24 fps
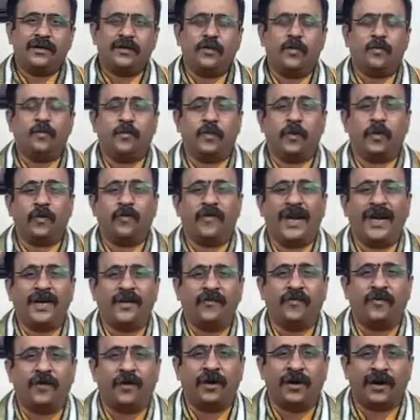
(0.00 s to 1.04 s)
to
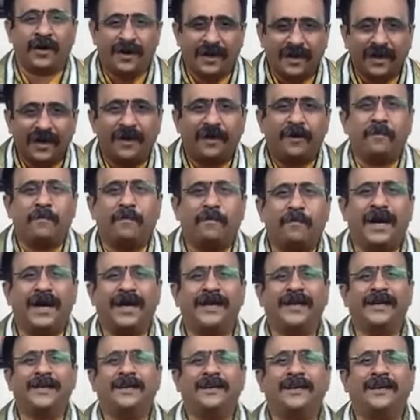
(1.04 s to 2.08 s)
provide for
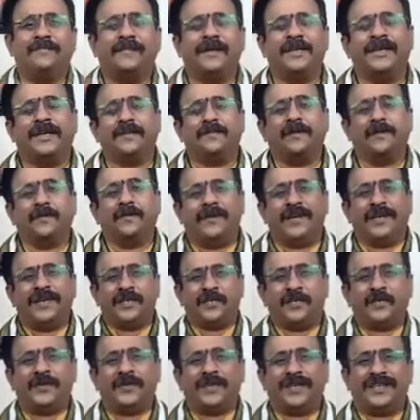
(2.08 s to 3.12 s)
my mother
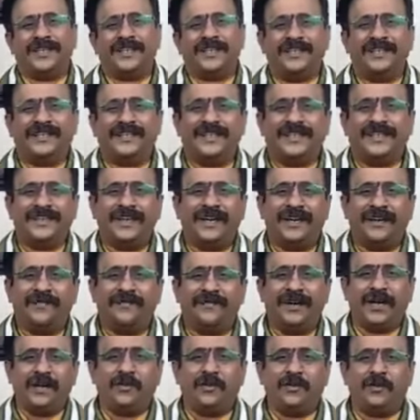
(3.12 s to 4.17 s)
Bhuvaneshwari?
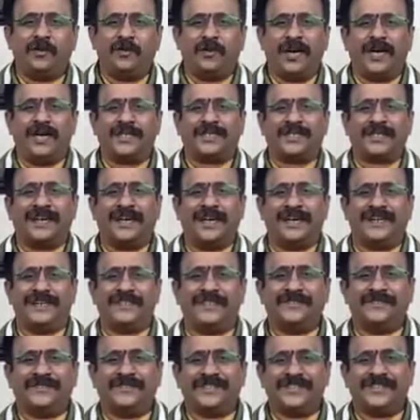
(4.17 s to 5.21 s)
Why don't you ask Kali?"
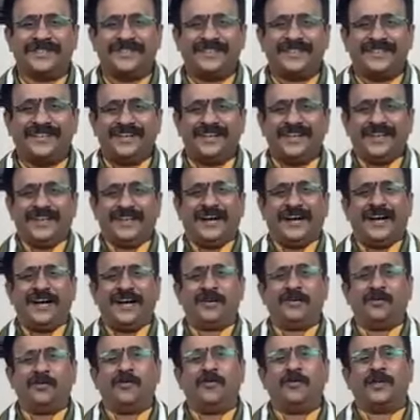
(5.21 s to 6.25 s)

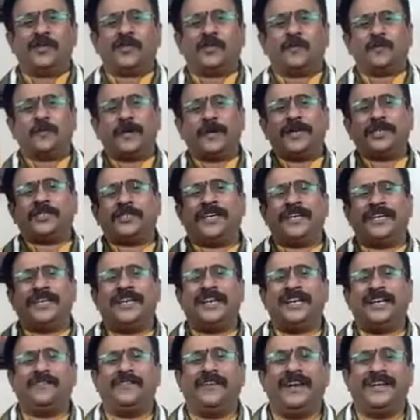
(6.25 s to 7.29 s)
Thakur was
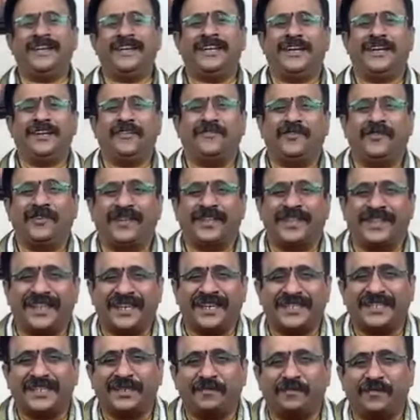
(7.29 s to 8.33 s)
patiently waiting for
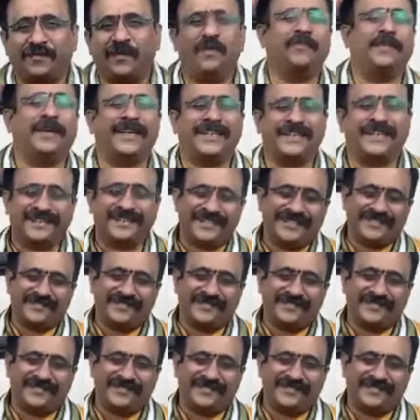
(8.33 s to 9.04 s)
this moment.